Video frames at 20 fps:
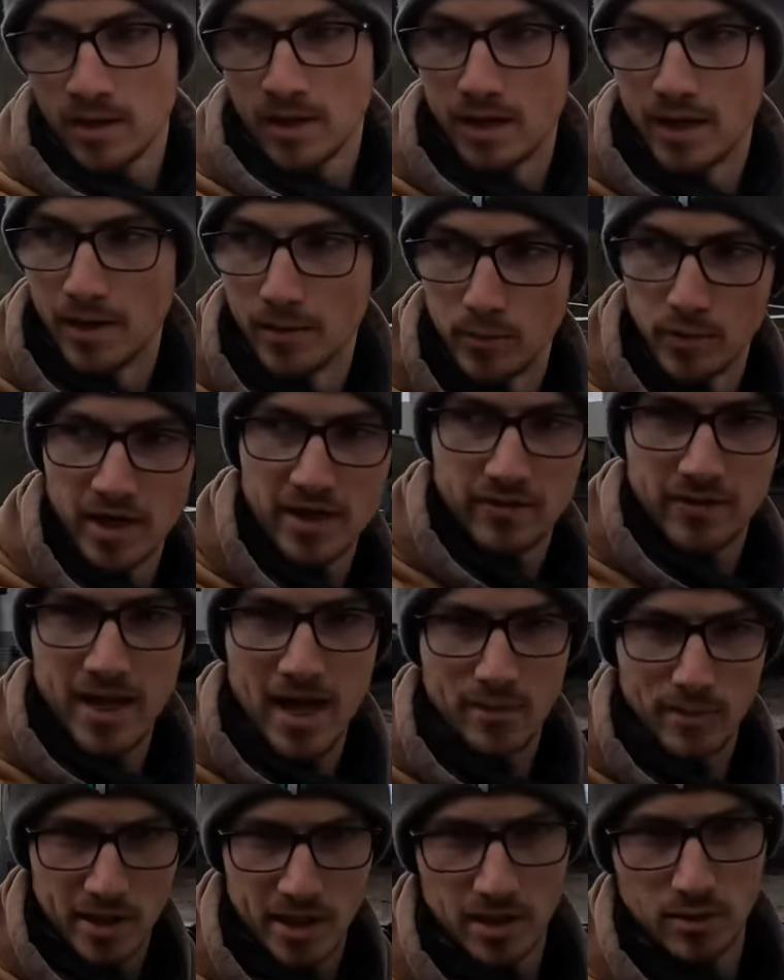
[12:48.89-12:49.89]
Um, we have
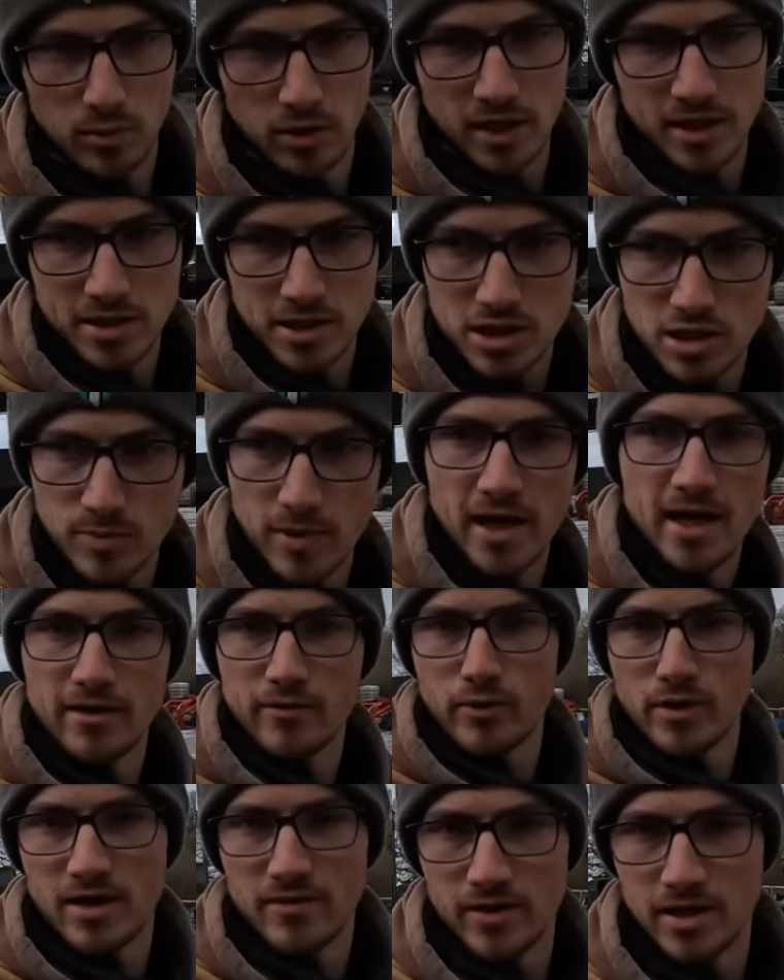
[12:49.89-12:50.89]
kept the other one as a spare
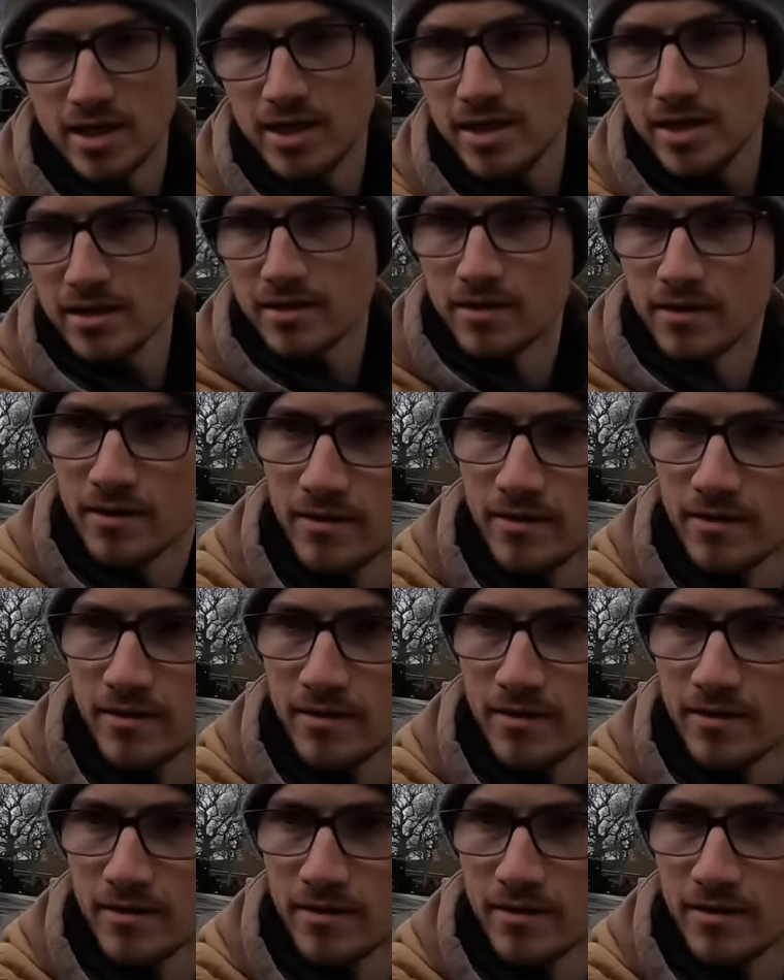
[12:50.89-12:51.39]
if we ever need it.